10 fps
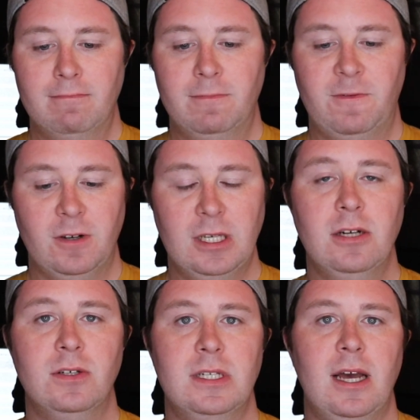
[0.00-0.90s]
For
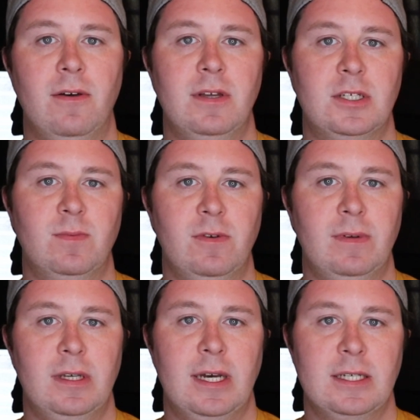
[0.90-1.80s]
years now, this
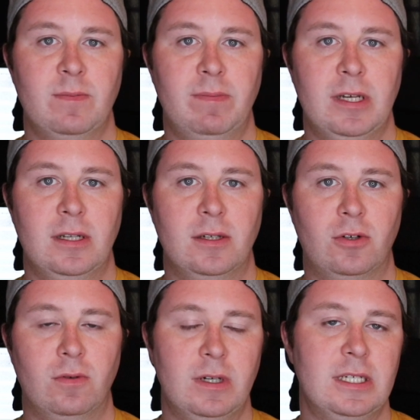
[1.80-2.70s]
movie has been
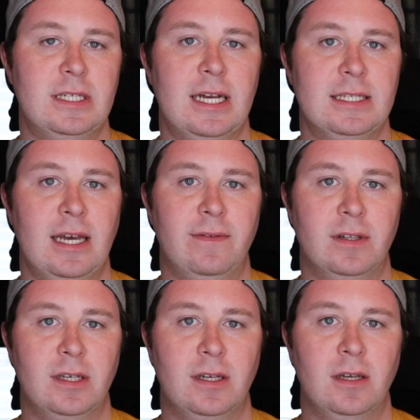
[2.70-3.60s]
criticized
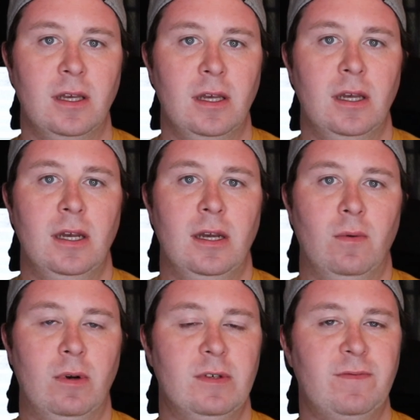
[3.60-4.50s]
heavily.
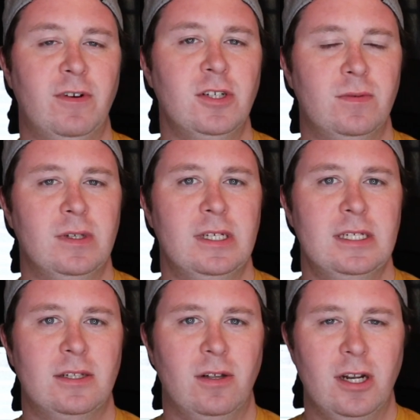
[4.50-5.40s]
When it was first
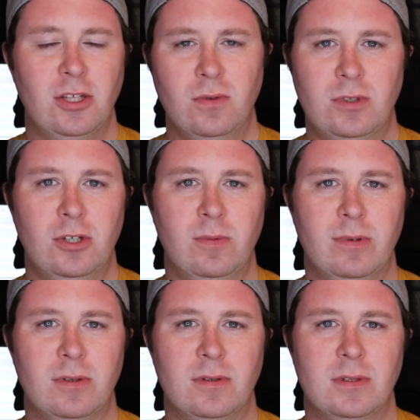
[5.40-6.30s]
released, a lot of
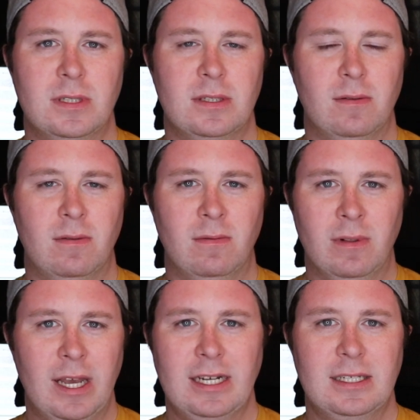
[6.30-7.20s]
YouTubers
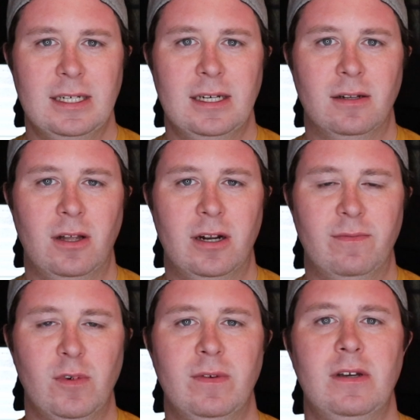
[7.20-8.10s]
liked it. A lot of
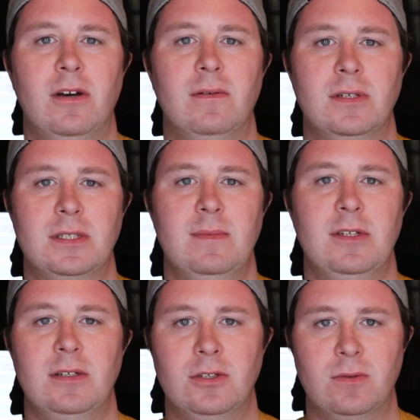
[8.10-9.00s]
moviegoers seemed
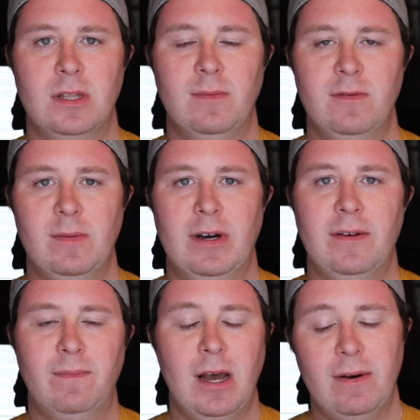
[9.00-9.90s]
to enjoy the movie.
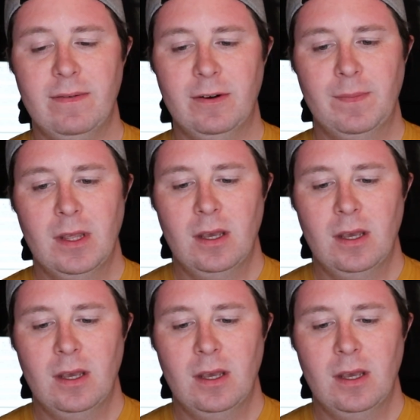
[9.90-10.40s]
But, however,